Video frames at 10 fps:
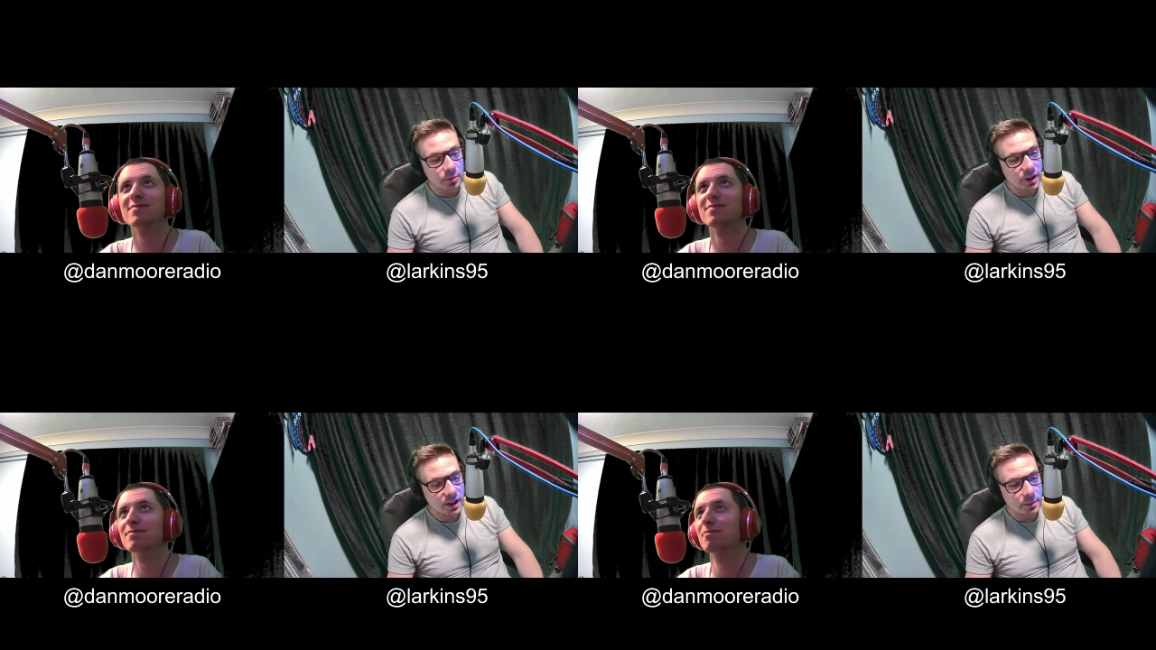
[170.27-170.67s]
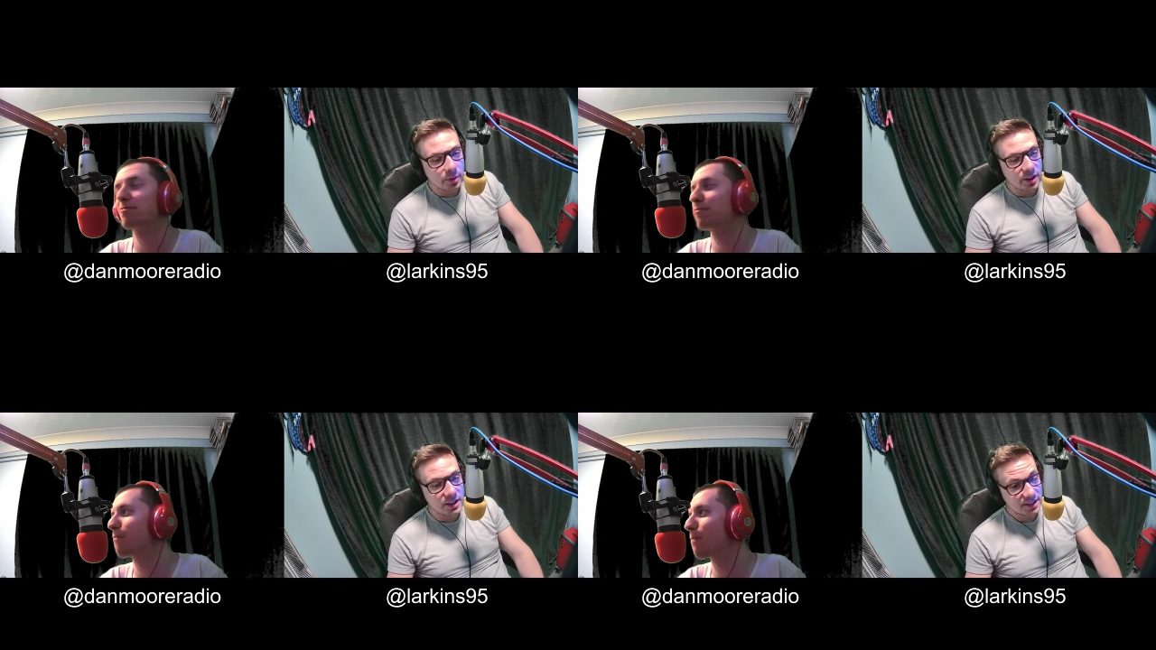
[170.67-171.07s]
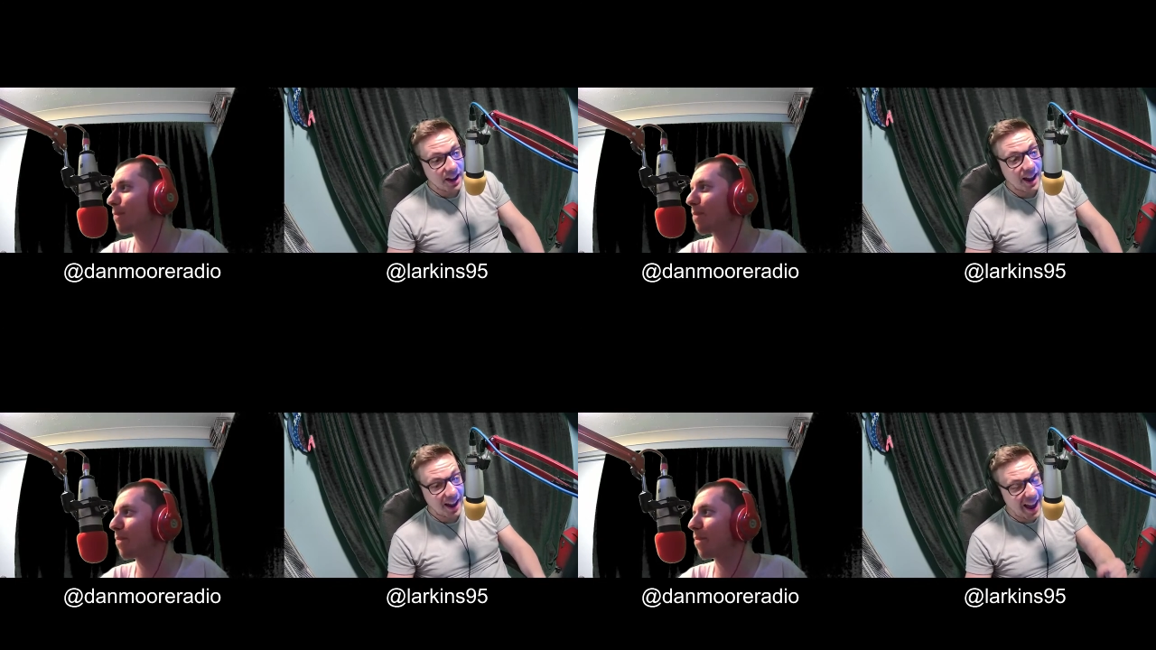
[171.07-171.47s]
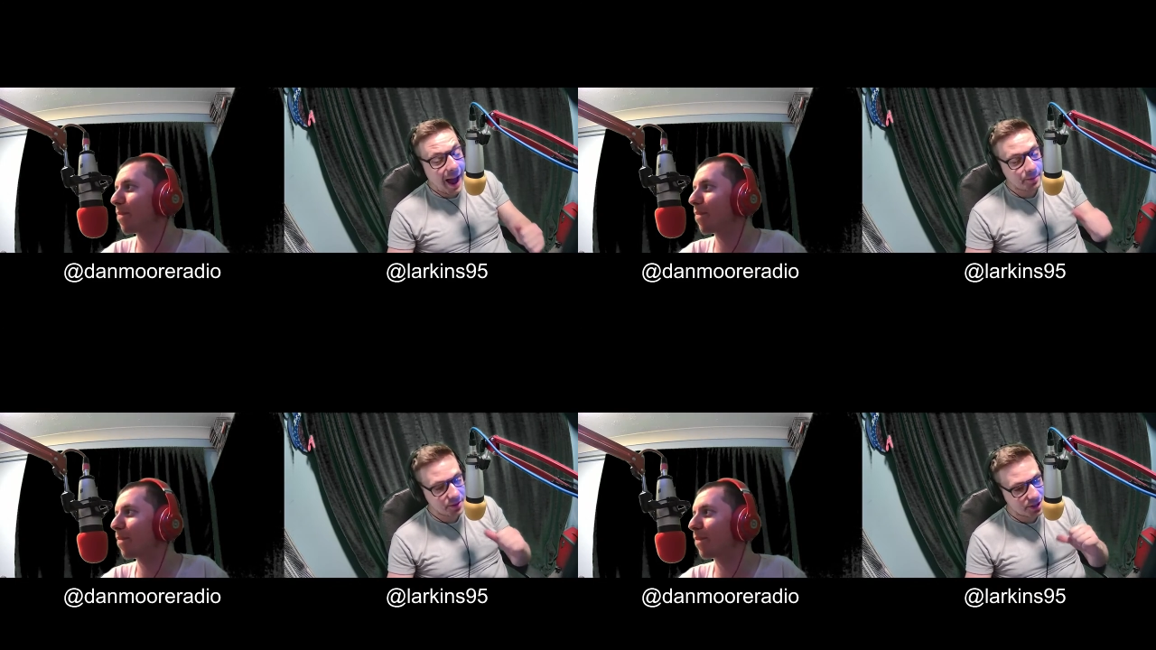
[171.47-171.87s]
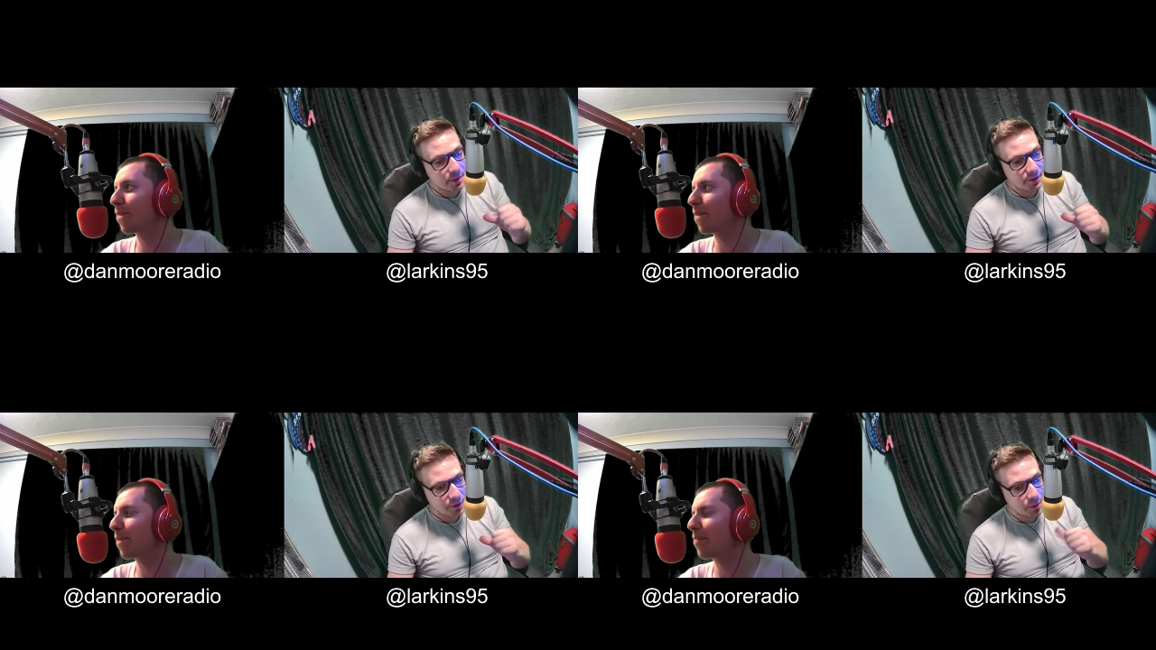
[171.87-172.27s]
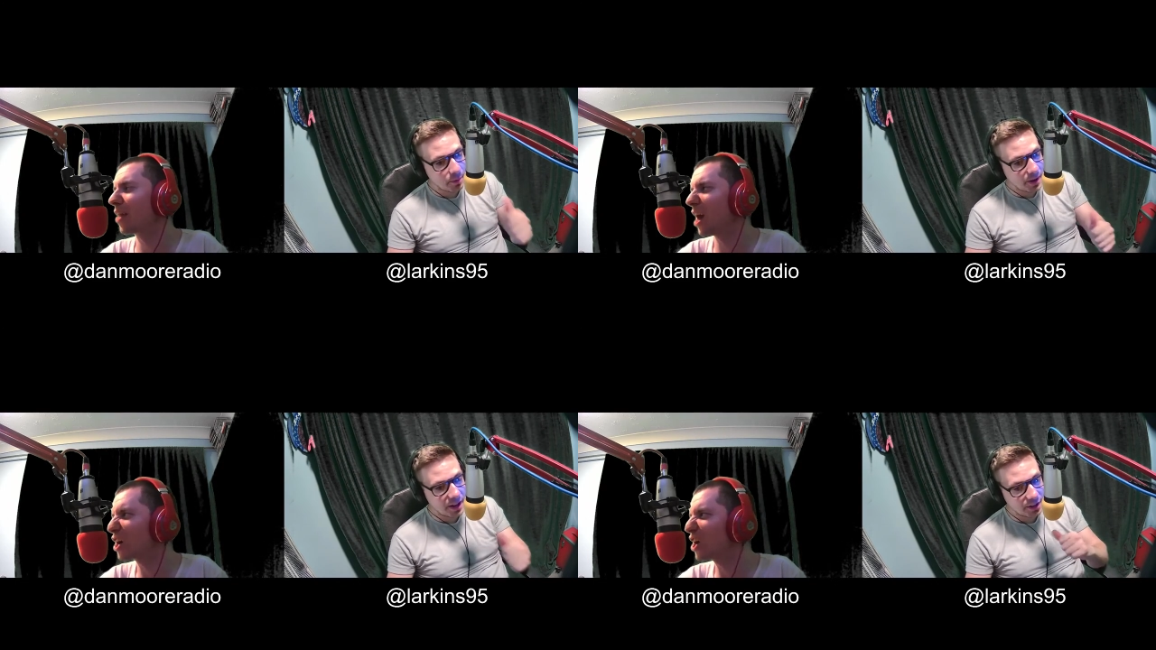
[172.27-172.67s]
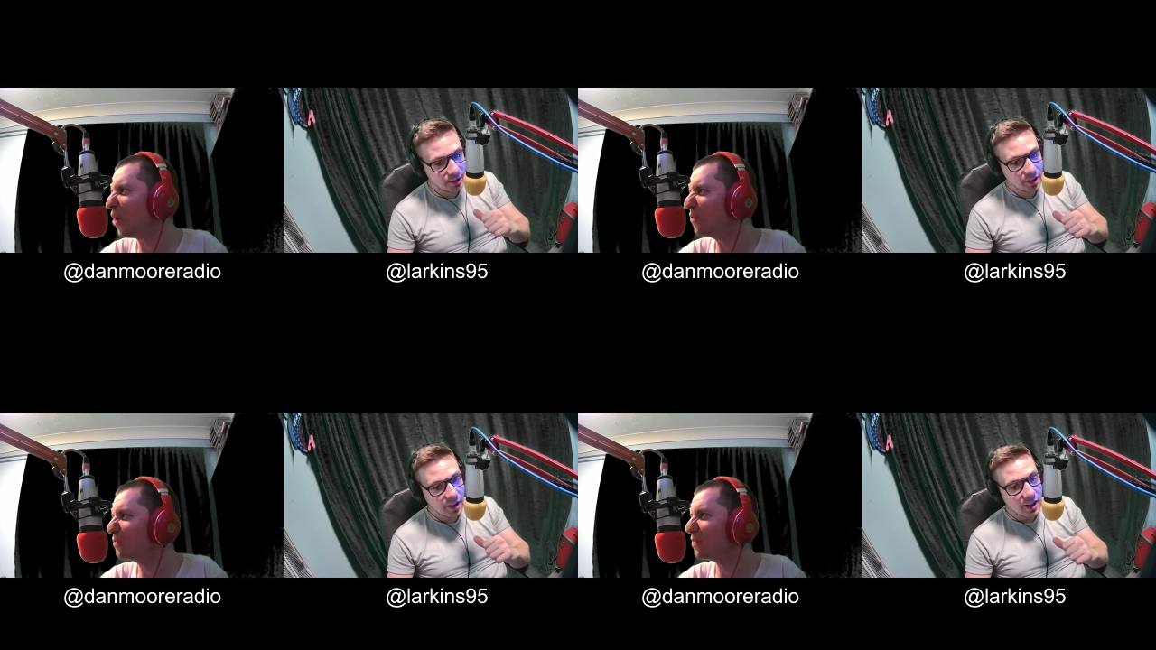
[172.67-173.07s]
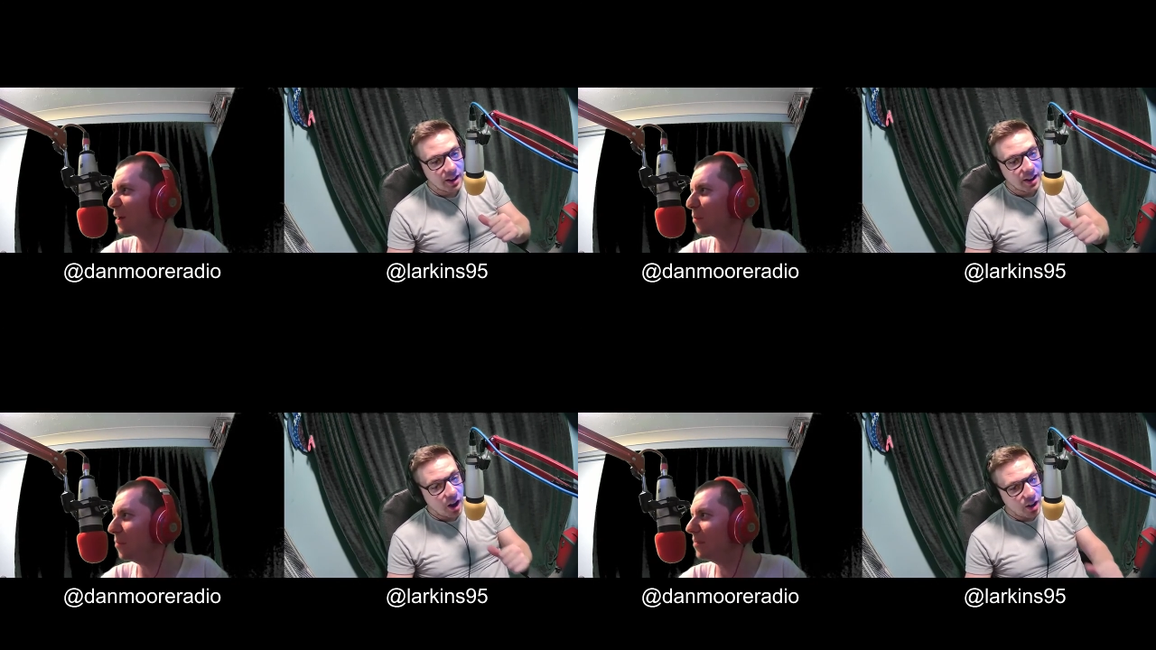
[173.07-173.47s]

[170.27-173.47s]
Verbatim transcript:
Speaker 1: really, but it's it happens to be a film that me a and cult you, film.